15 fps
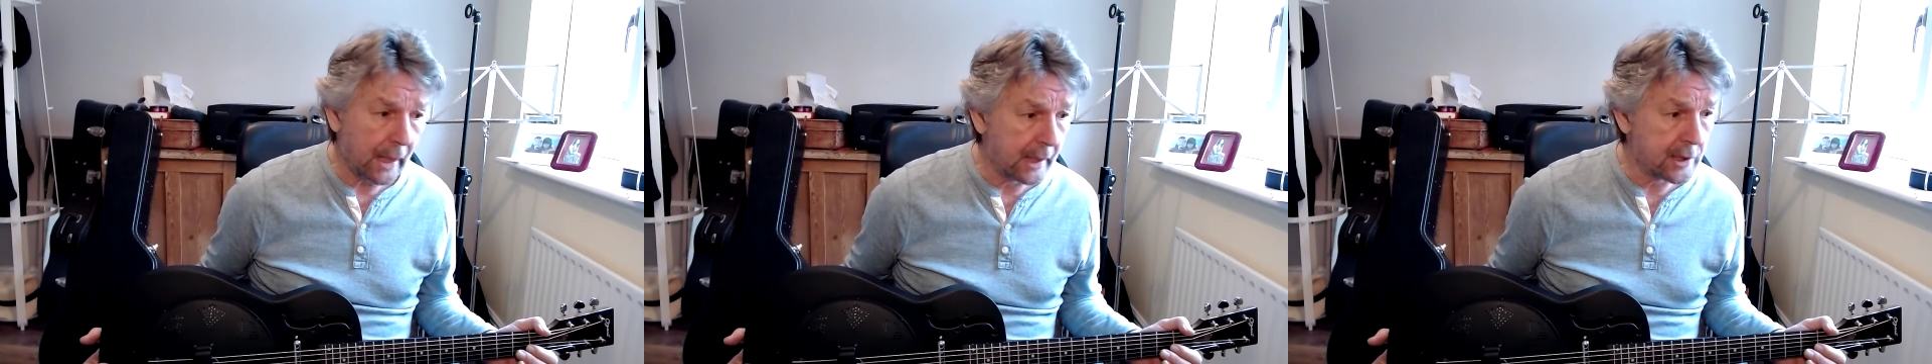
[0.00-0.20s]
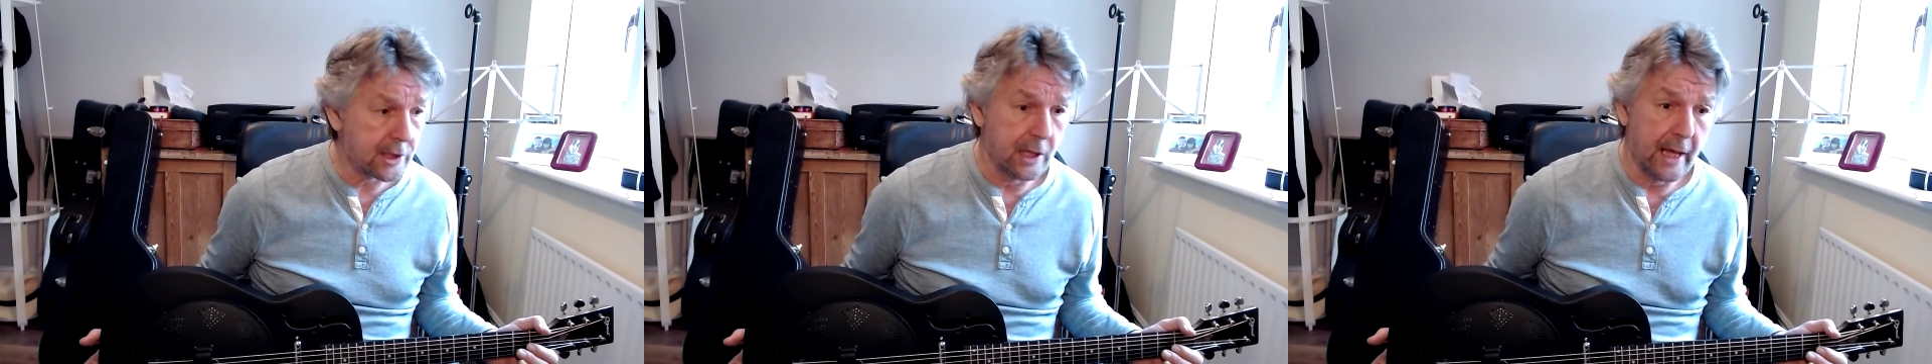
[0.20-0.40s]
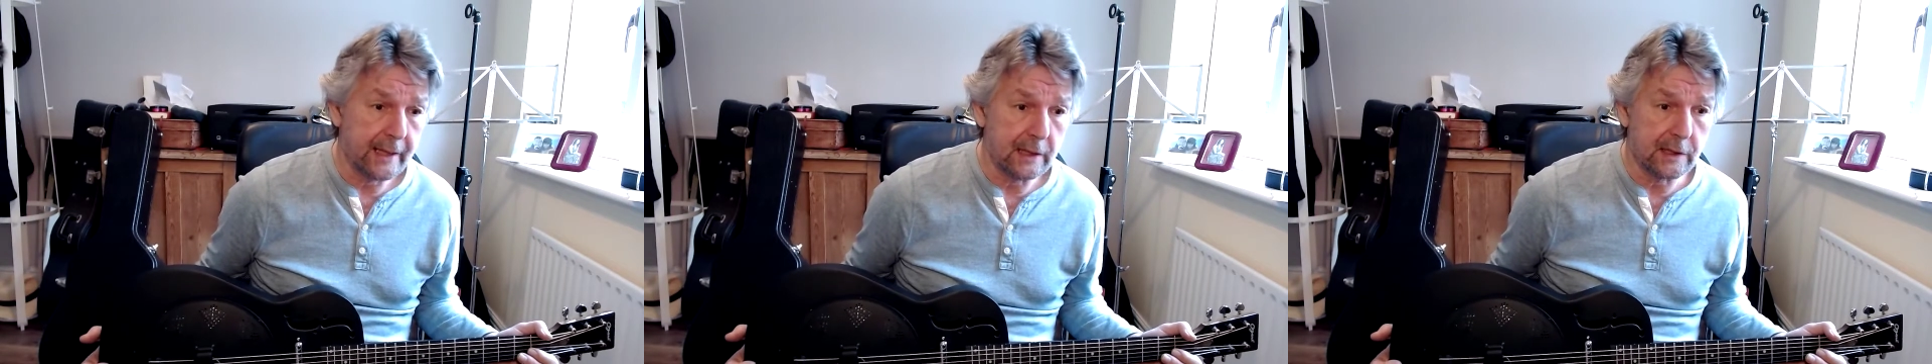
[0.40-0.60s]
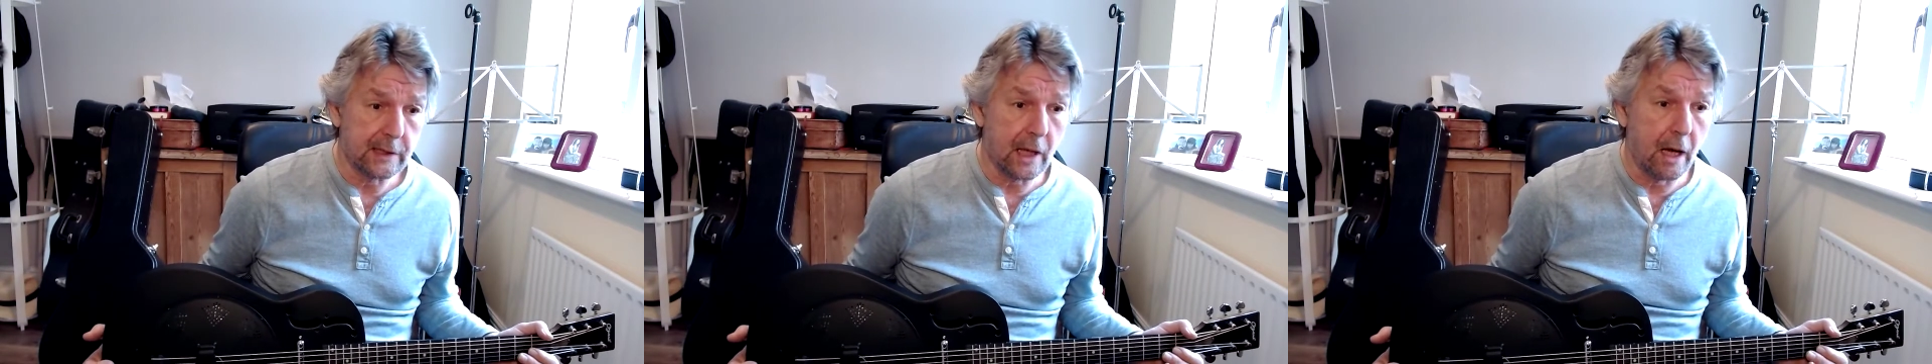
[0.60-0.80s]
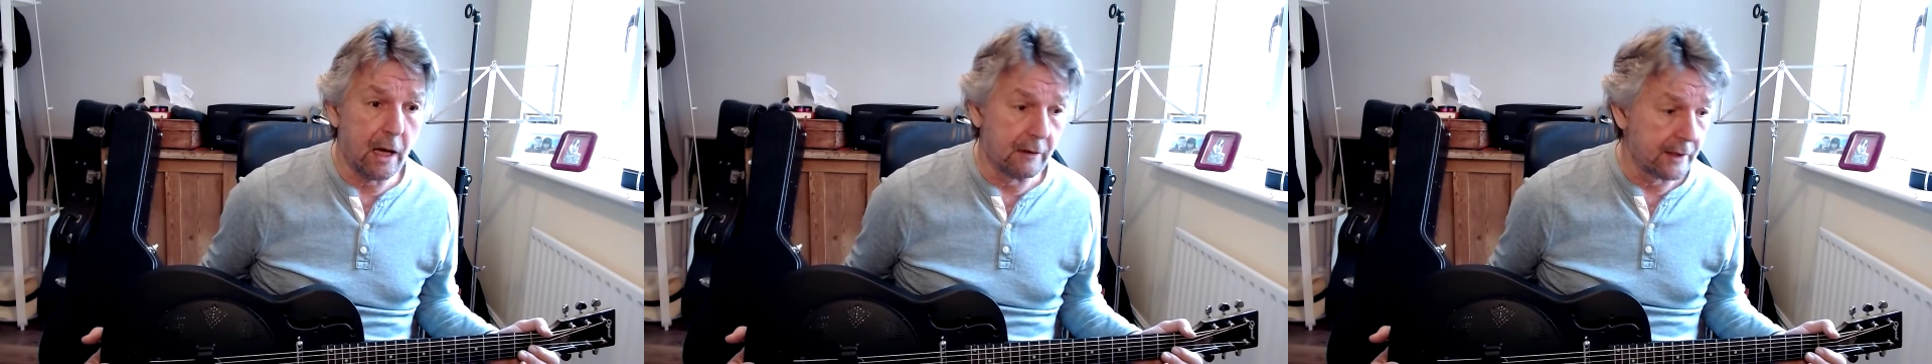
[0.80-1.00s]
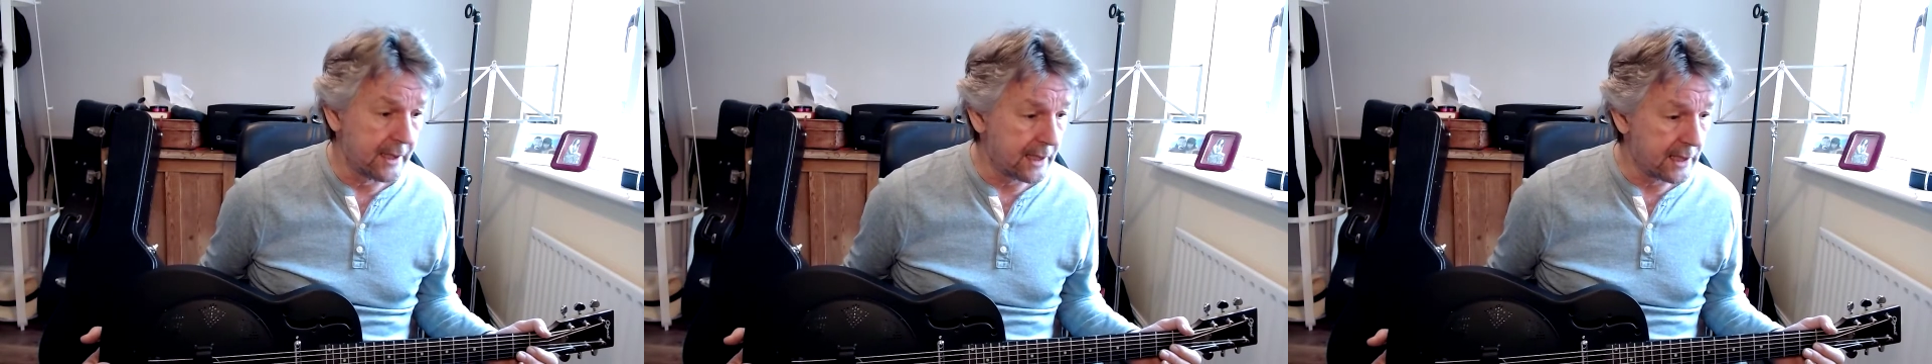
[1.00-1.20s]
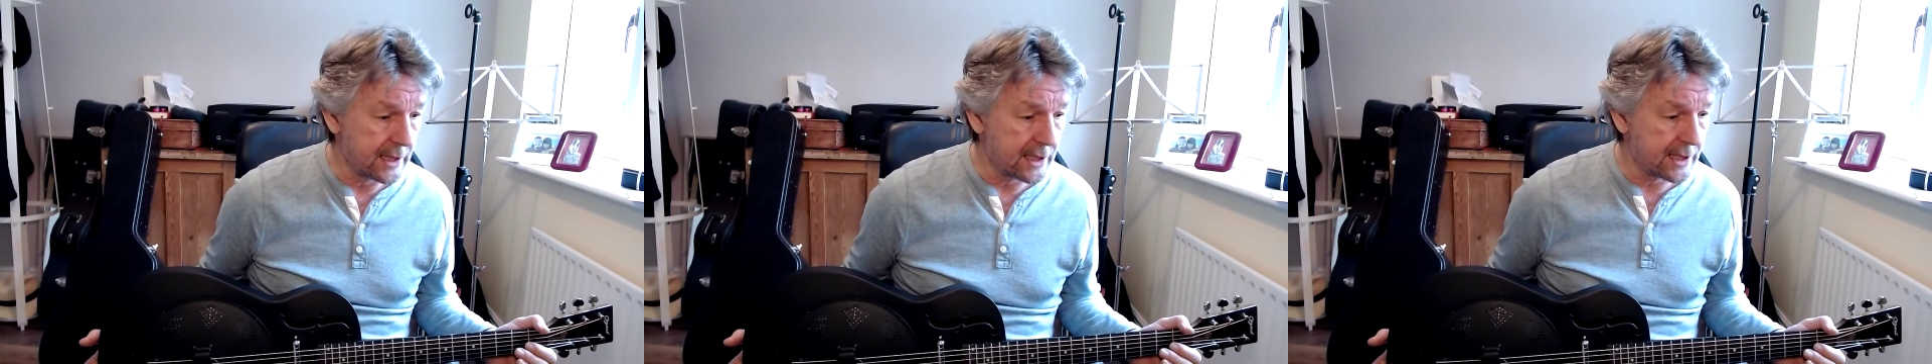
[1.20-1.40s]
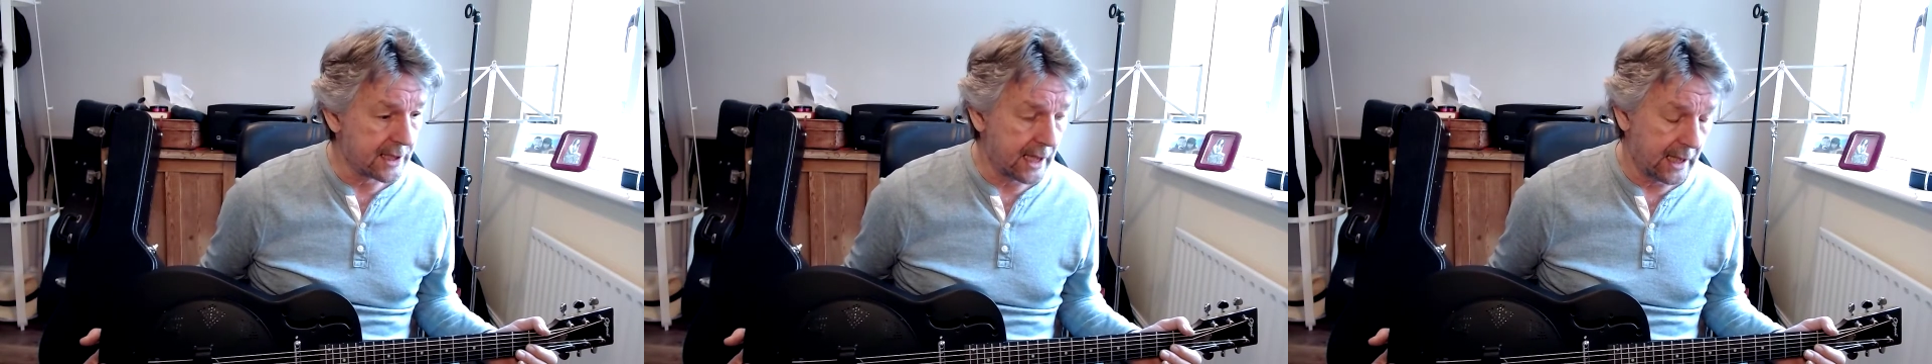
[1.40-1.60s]
Slide guitar
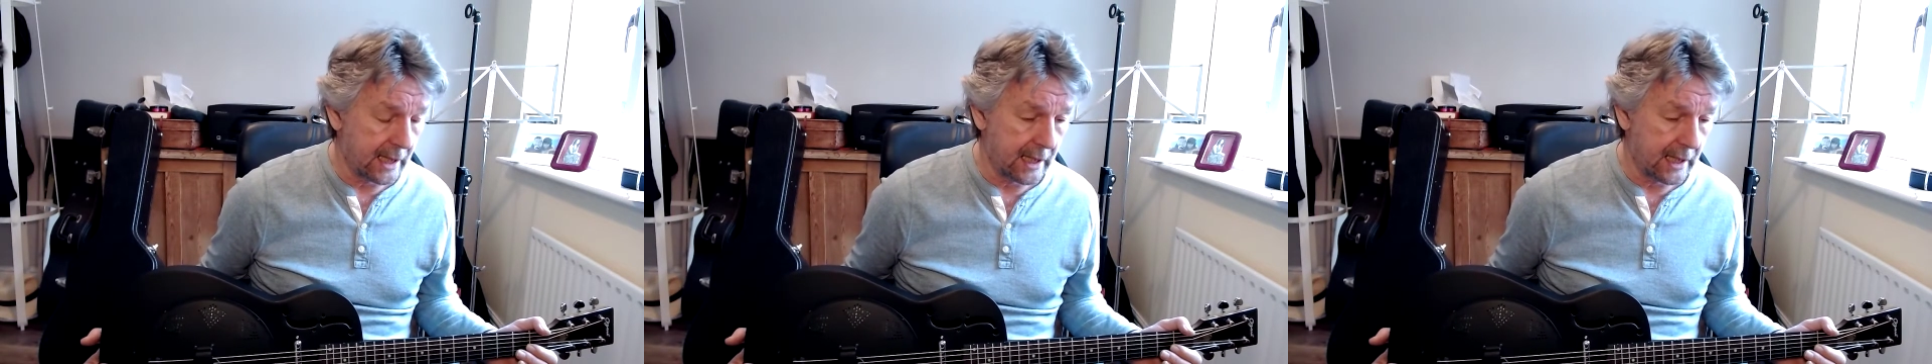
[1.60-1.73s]
is